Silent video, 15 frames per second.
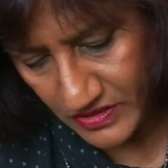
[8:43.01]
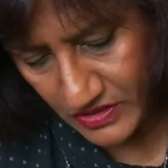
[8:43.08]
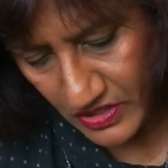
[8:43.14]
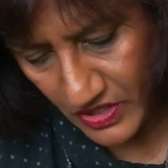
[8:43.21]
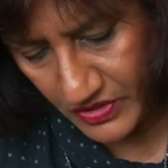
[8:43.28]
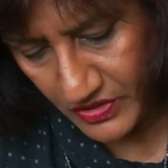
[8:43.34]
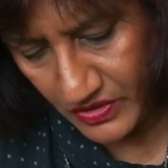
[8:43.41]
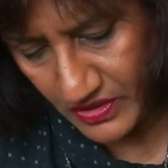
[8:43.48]

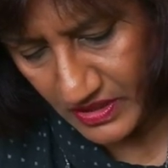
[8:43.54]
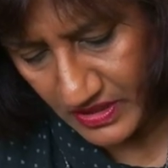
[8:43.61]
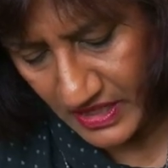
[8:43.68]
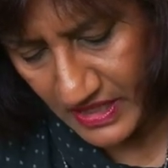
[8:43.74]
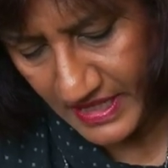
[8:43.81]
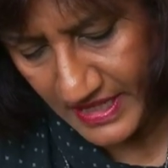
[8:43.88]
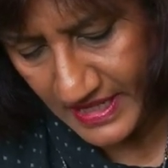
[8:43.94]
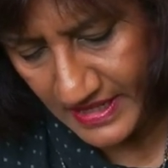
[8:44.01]
So you
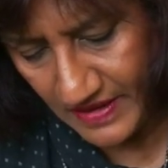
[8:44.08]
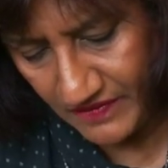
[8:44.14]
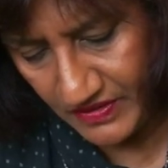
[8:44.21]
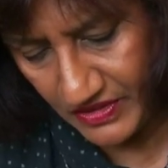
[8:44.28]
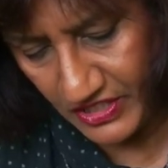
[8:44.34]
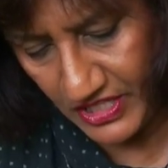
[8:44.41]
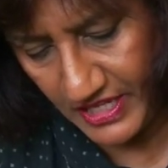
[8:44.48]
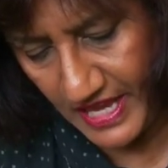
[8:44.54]
clean
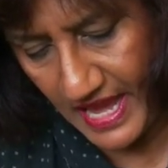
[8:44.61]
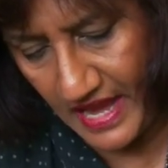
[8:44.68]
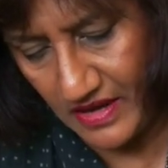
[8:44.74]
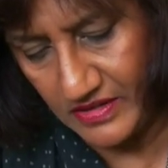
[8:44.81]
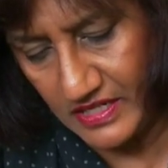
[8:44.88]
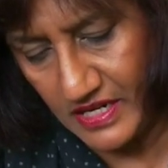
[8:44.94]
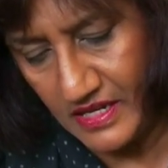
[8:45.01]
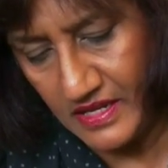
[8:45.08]
everything
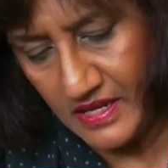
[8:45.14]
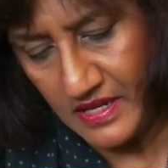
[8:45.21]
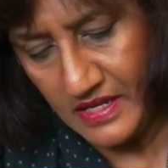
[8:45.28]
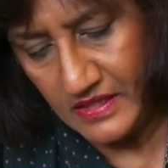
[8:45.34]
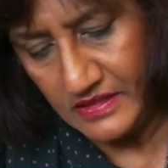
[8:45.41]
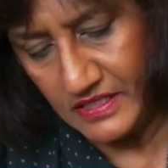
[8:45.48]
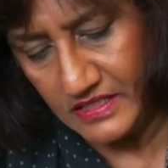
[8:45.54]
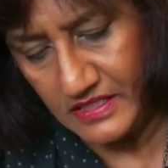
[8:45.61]
out,
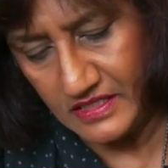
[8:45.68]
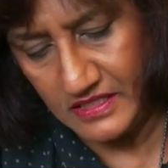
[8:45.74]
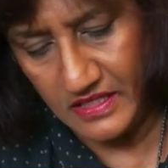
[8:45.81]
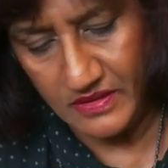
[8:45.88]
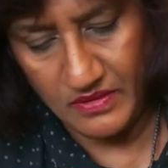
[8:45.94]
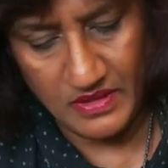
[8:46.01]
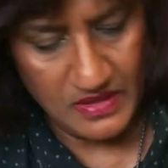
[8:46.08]
just